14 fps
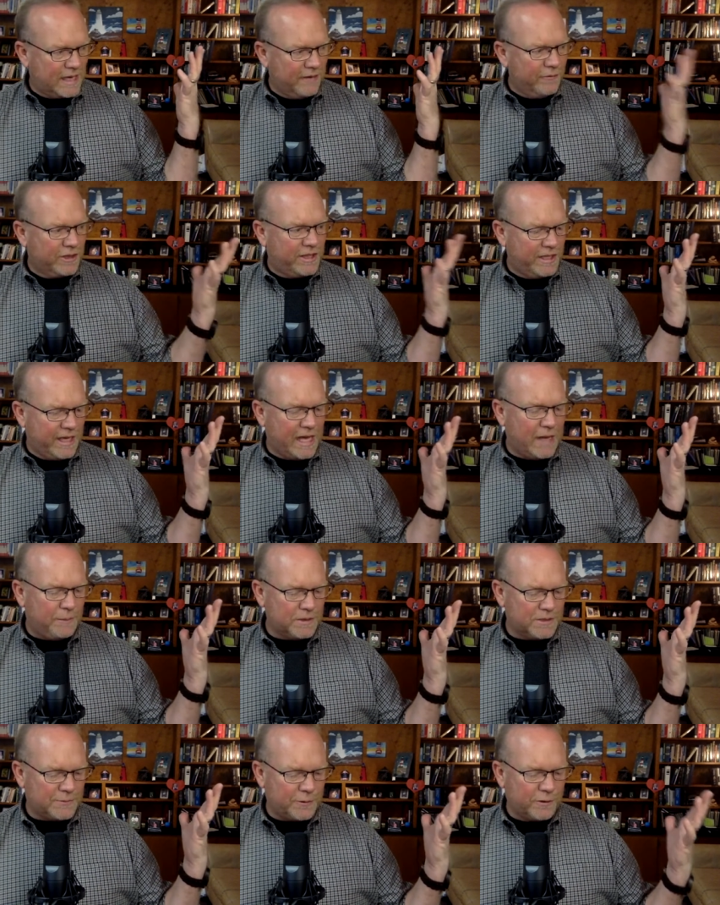Everything
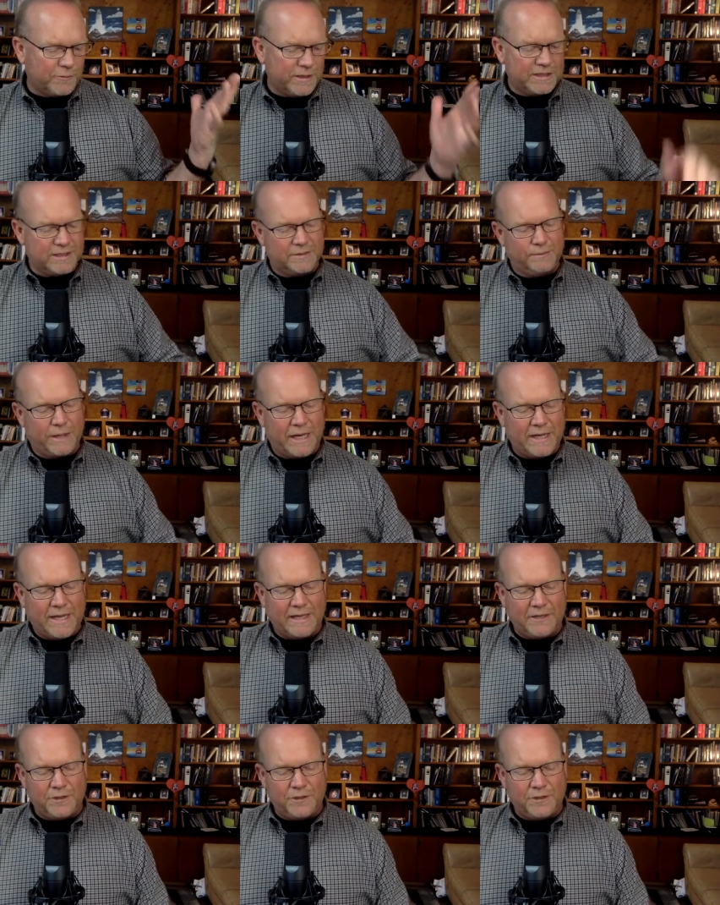happens for a reason. By that,